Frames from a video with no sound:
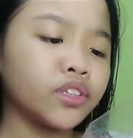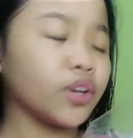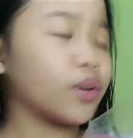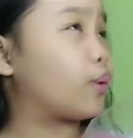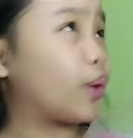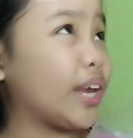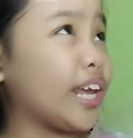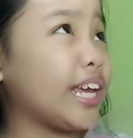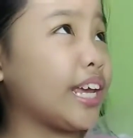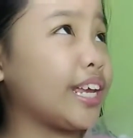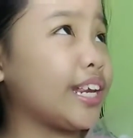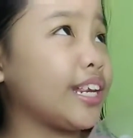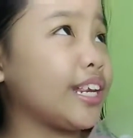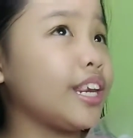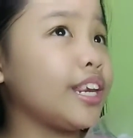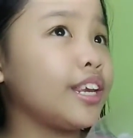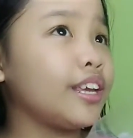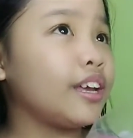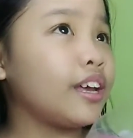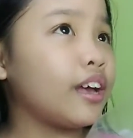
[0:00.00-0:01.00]
Green?
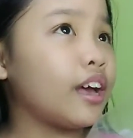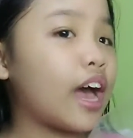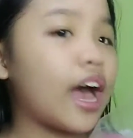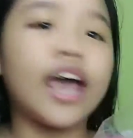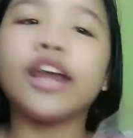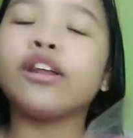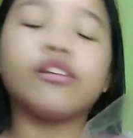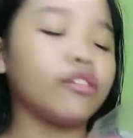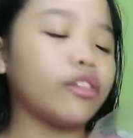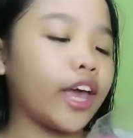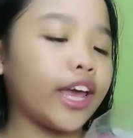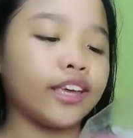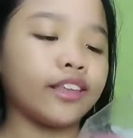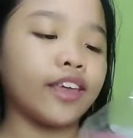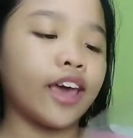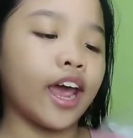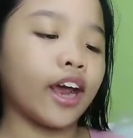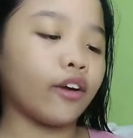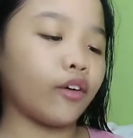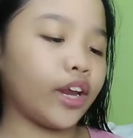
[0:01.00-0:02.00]
I don't like
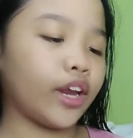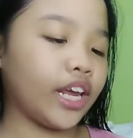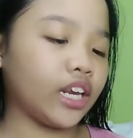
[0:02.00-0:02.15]
that green.